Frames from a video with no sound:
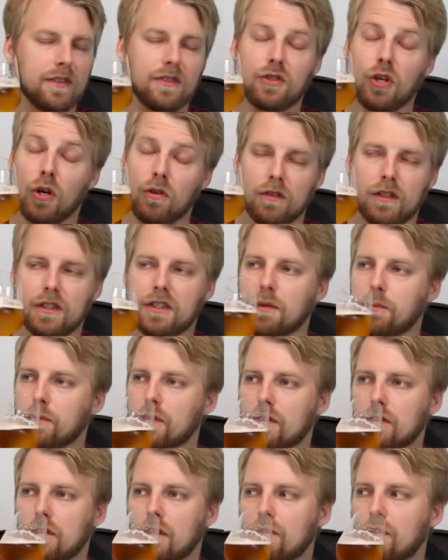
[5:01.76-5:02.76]
totally
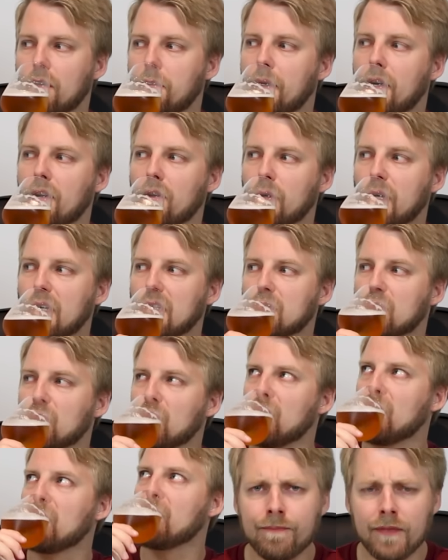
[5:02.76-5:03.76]
similar aroma all the way.
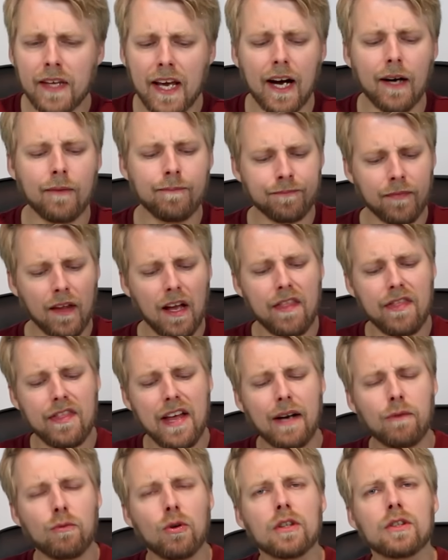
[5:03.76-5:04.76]
Yeah,
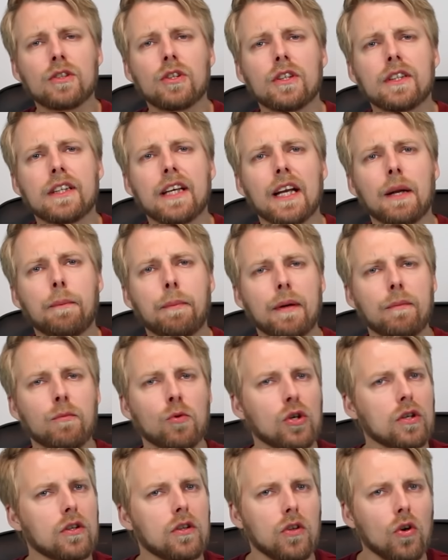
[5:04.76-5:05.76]
that one could get a bit
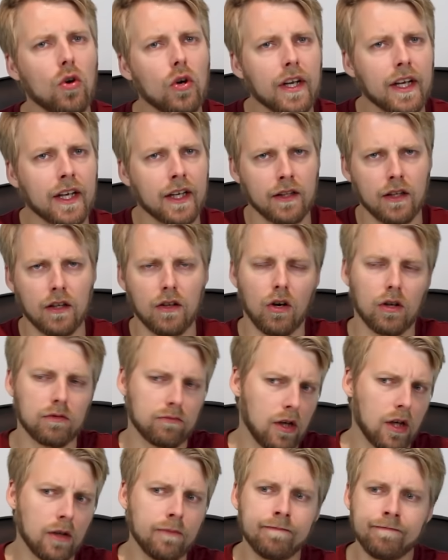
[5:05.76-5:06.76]
more cloying in the long
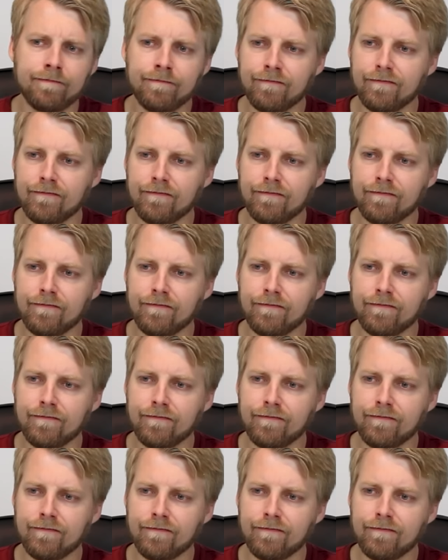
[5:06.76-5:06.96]
run,